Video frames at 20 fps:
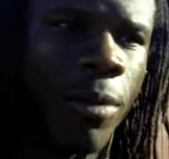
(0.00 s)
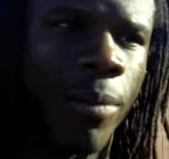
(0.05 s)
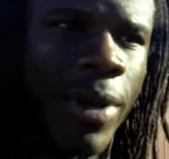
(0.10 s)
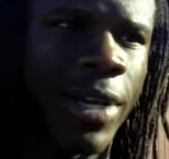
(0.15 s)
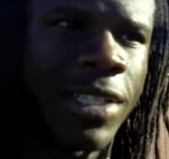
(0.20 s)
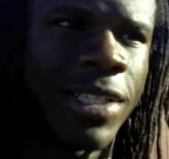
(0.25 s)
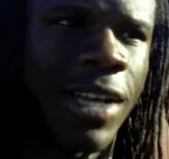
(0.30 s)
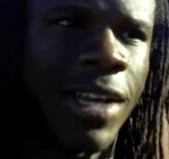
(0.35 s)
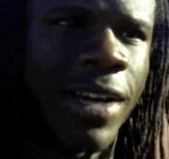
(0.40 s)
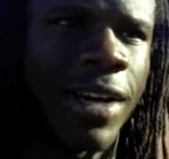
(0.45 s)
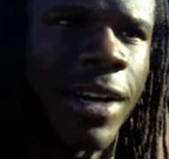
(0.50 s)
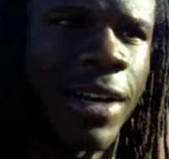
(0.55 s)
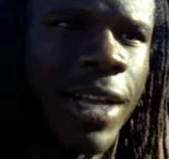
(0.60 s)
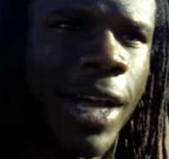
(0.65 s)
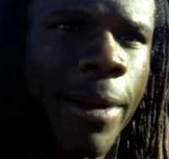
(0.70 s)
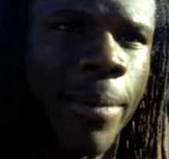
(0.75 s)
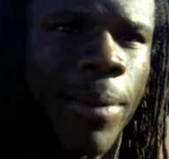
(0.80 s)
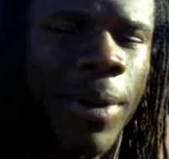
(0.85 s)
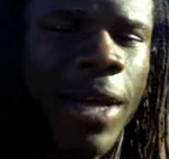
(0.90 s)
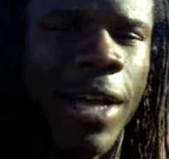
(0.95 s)
basically, I got to
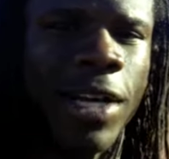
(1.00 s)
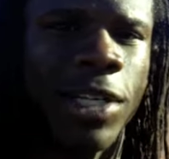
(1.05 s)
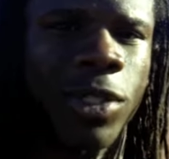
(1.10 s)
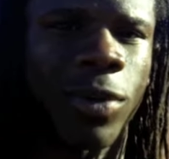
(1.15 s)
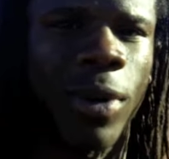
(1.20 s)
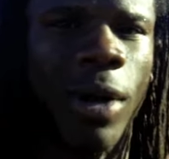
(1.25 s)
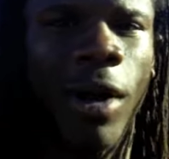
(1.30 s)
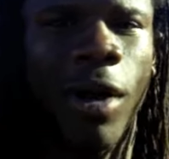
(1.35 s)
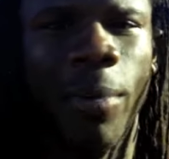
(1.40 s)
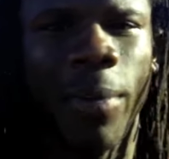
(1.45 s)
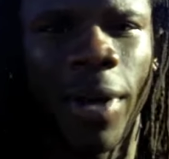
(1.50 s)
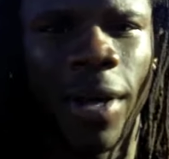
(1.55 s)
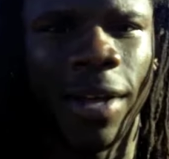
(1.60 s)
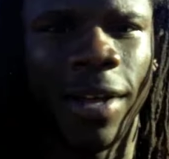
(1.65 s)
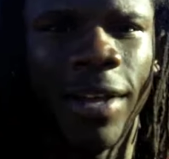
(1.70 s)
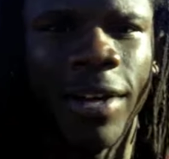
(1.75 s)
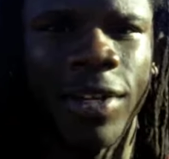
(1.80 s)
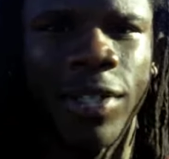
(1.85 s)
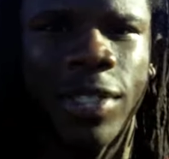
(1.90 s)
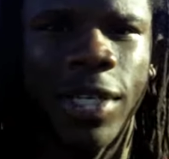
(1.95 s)
capitalize on all my
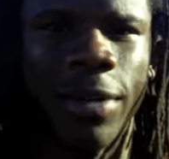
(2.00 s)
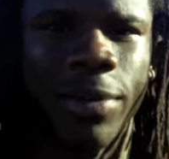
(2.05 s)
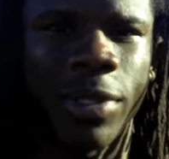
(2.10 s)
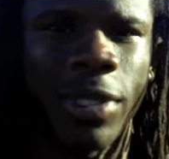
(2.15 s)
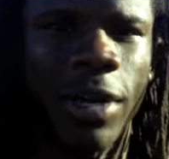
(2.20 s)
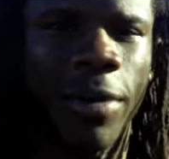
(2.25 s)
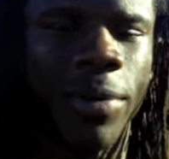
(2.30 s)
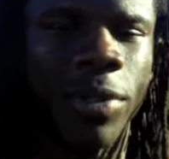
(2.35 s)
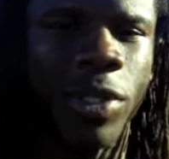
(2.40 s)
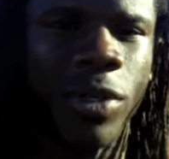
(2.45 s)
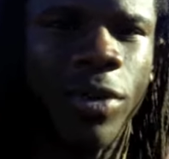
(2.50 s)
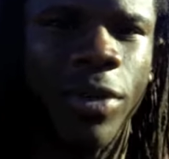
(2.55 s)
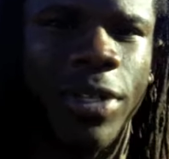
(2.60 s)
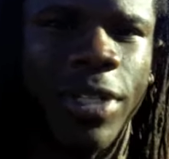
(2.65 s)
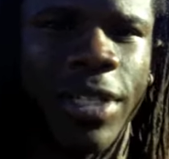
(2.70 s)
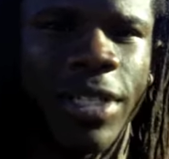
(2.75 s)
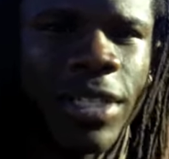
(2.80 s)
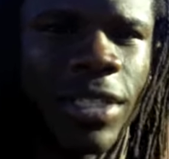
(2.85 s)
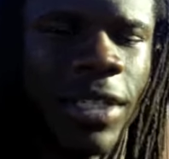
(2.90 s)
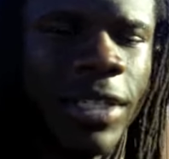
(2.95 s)
interception
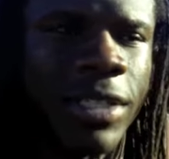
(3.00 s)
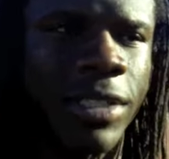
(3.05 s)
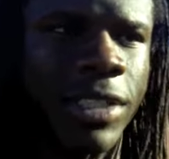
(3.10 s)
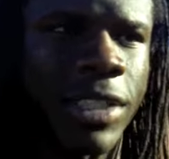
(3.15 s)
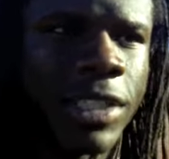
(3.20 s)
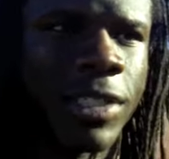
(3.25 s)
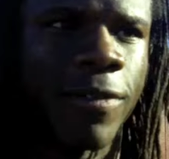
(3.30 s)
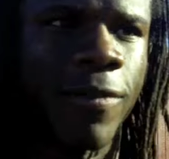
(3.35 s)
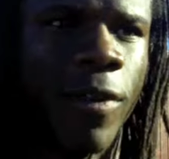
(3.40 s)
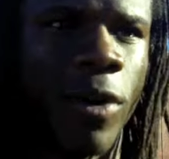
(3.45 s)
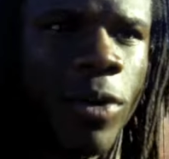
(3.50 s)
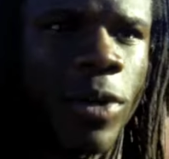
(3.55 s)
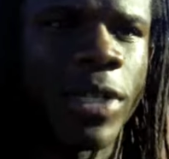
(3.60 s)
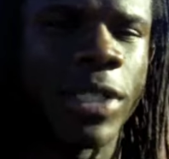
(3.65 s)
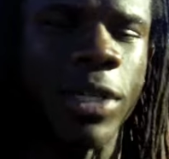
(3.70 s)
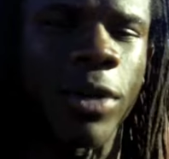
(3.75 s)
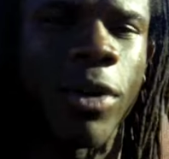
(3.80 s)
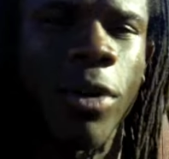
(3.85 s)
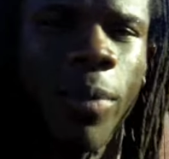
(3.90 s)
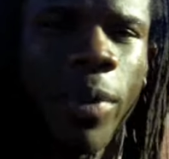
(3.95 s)
opportunities and just
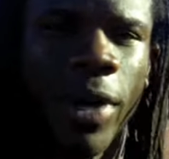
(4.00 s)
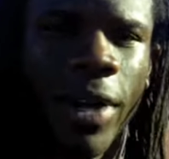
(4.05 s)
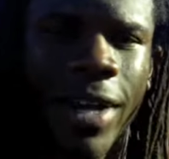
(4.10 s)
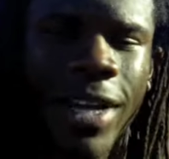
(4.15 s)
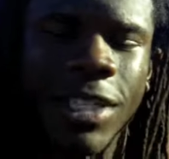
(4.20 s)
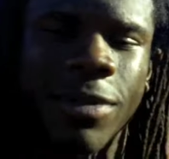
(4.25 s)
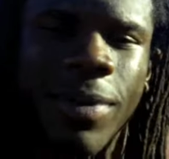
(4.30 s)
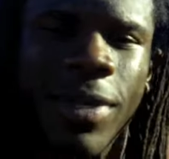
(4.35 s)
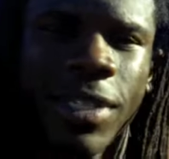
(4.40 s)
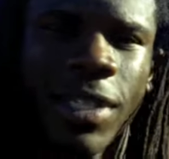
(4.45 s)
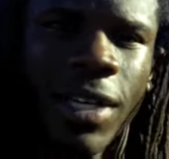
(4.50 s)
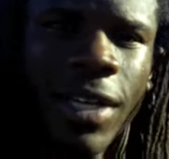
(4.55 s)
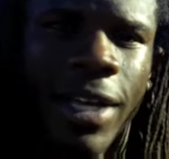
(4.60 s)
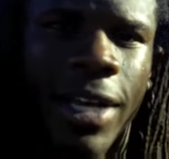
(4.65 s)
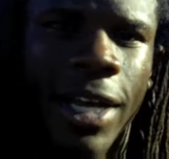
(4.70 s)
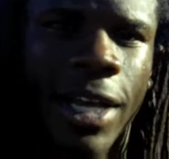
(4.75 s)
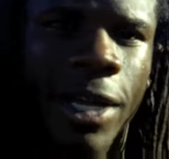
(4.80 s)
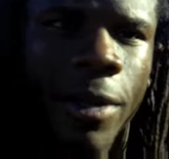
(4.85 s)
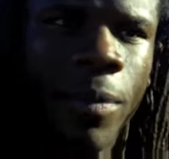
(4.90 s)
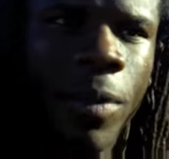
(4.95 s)
focus on the mental aspects of the
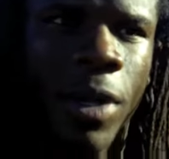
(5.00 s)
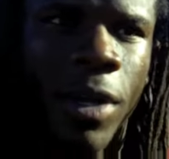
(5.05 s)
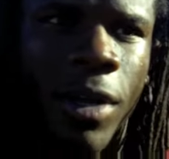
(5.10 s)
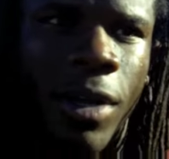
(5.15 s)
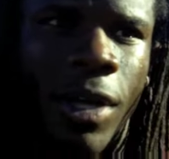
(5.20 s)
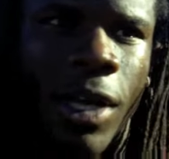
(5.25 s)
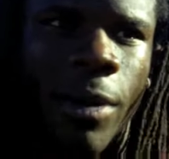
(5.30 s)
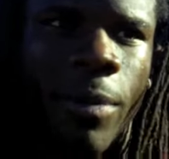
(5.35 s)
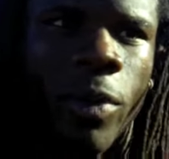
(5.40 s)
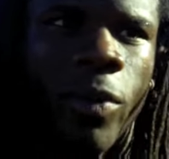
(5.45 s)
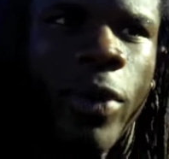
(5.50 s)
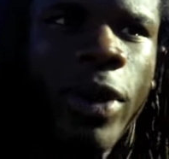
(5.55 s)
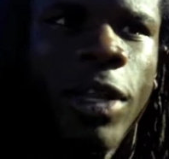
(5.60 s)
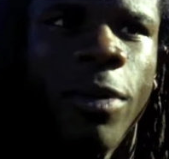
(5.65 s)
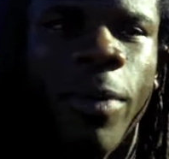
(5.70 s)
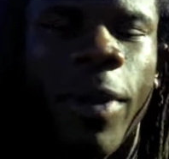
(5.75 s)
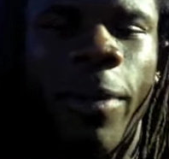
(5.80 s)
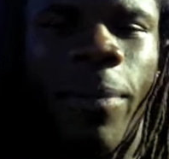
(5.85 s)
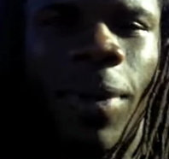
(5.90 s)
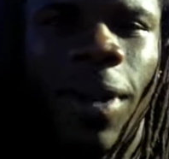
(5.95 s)
game. Be ready to
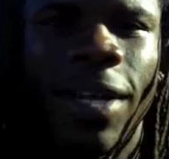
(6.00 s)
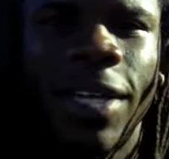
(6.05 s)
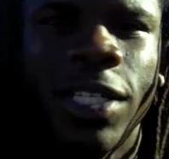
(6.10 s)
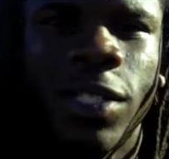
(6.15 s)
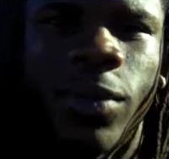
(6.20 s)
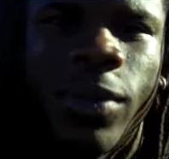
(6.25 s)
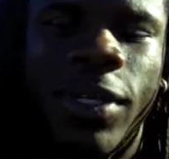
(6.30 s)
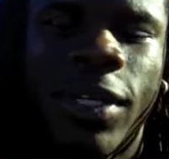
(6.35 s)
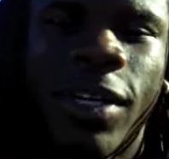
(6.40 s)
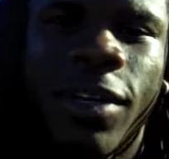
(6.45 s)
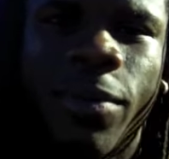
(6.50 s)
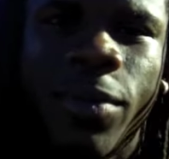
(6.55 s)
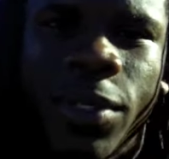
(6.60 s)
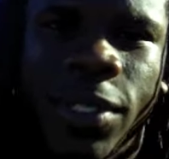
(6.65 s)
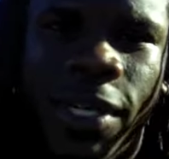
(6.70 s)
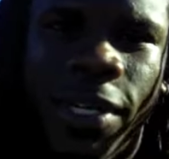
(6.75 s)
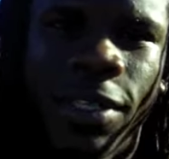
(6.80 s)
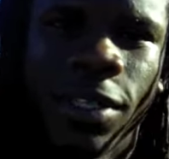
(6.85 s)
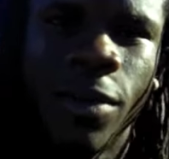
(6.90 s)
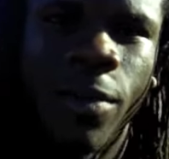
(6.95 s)
make plays when they're
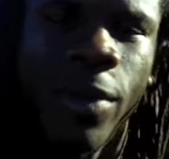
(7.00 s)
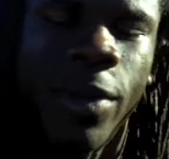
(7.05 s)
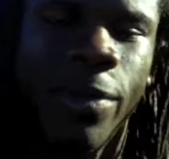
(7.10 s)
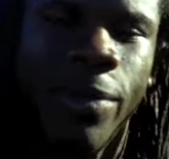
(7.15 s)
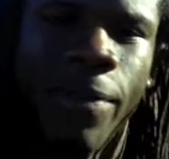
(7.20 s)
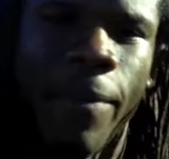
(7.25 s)
presented to me.